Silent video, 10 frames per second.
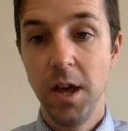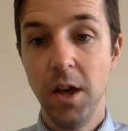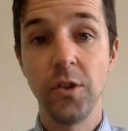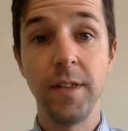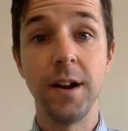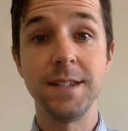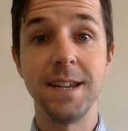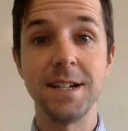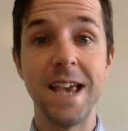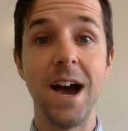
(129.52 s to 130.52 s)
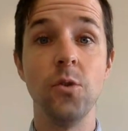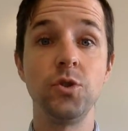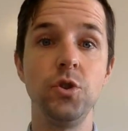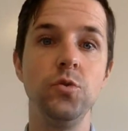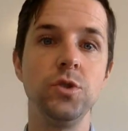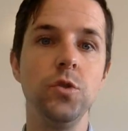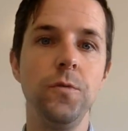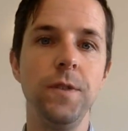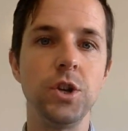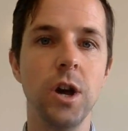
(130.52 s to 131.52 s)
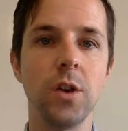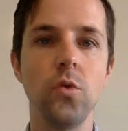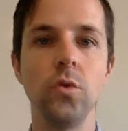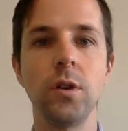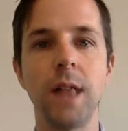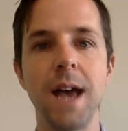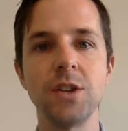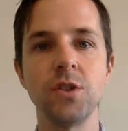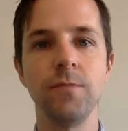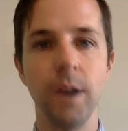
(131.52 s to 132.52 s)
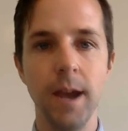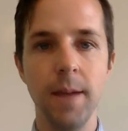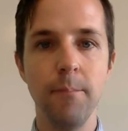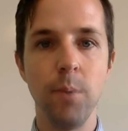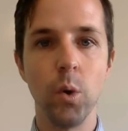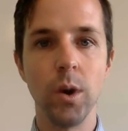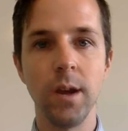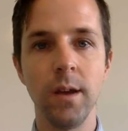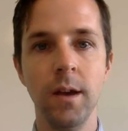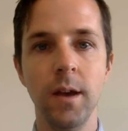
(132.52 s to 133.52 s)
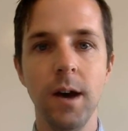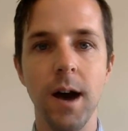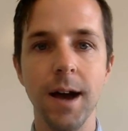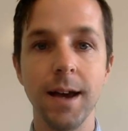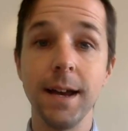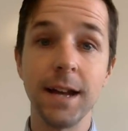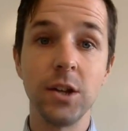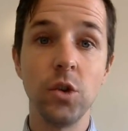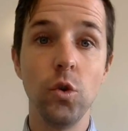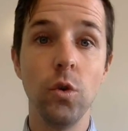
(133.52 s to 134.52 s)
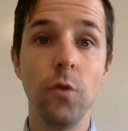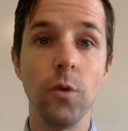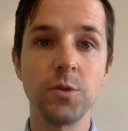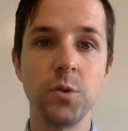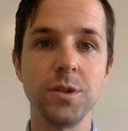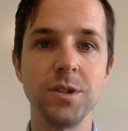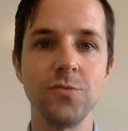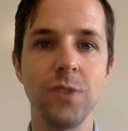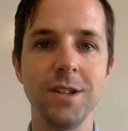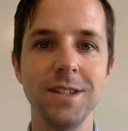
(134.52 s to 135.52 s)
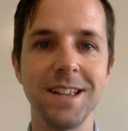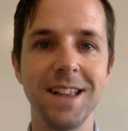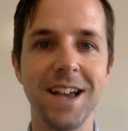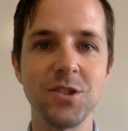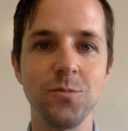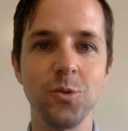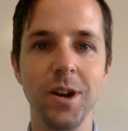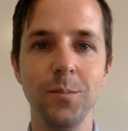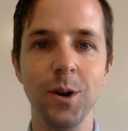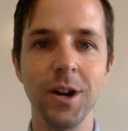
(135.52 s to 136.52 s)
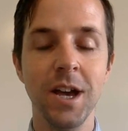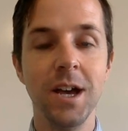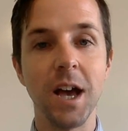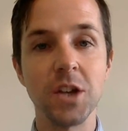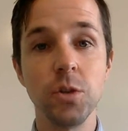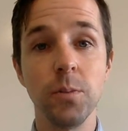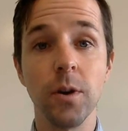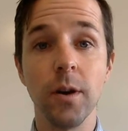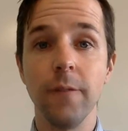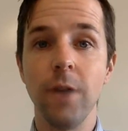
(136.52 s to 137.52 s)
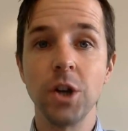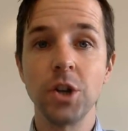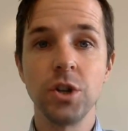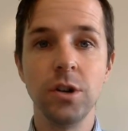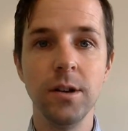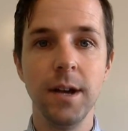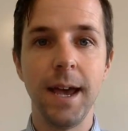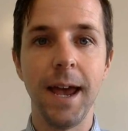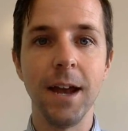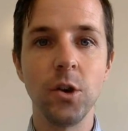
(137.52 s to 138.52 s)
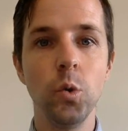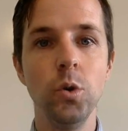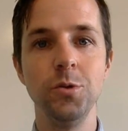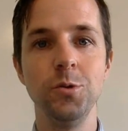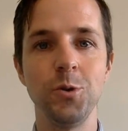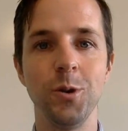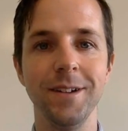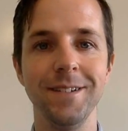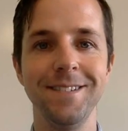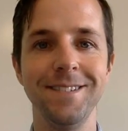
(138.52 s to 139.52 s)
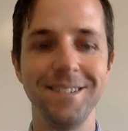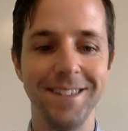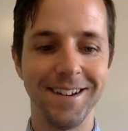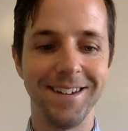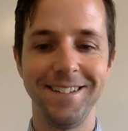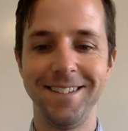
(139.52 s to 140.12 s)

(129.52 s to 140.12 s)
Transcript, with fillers: So there it is. There's how to use the new feature on Google Classroom for importing uh, and connecting Google Forms quizzes right to the Classroom gradebook. A super functional and cool new toy. Good luck.